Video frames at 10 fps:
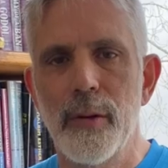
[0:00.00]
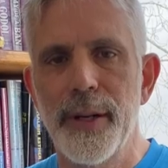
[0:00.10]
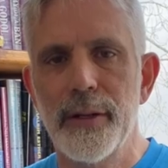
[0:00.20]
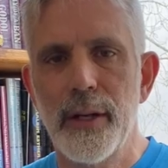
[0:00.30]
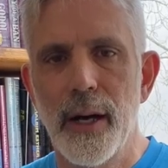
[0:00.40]

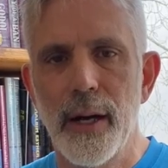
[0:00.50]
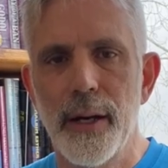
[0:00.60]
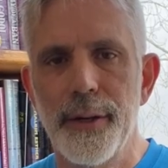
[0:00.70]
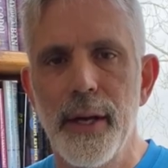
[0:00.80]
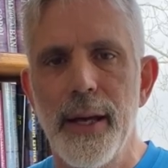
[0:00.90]
about
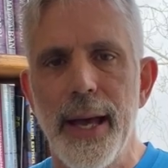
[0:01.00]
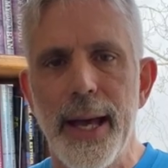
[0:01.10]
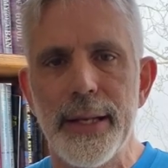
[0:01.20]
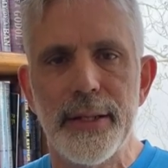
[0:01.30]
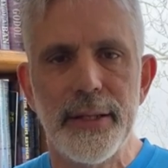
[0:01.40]
God
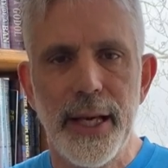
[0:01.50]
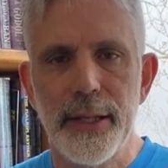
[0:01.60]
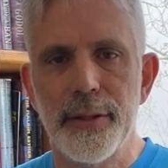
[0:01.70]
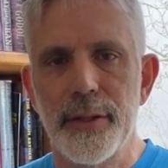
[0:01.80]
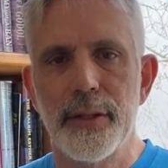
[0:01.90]
and
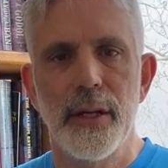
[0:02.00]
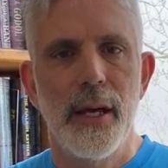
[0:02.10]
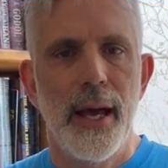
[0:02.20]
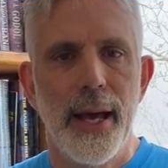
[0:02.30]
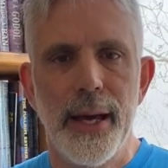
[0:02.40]
saints
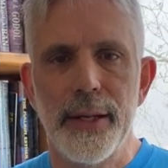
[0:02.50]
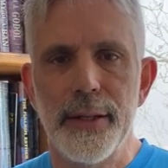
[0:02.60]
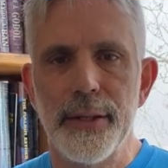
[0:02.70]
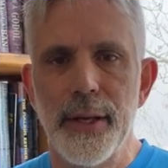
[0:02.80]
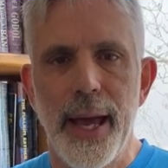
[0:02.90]

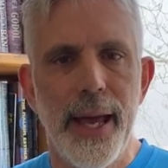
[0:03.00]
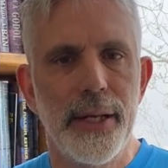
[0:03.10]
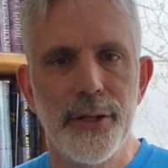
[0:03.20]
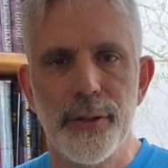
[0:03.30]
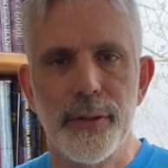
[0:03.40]
and
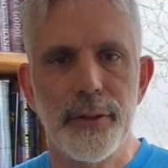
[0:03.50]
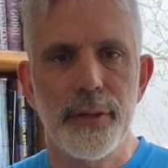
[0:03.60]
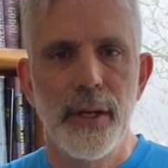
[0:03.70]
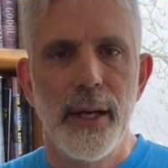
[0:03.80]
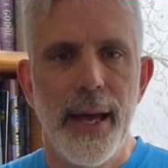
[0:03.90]
angels
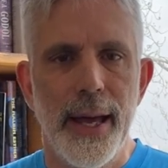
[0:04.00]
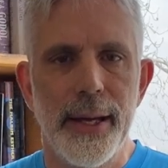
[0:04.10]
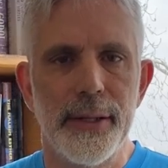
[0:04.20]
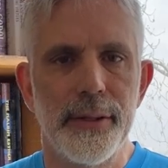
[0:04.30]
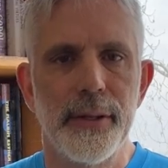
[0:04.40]

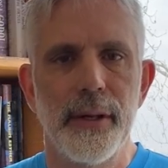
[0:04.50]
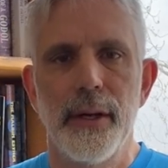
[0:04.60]
and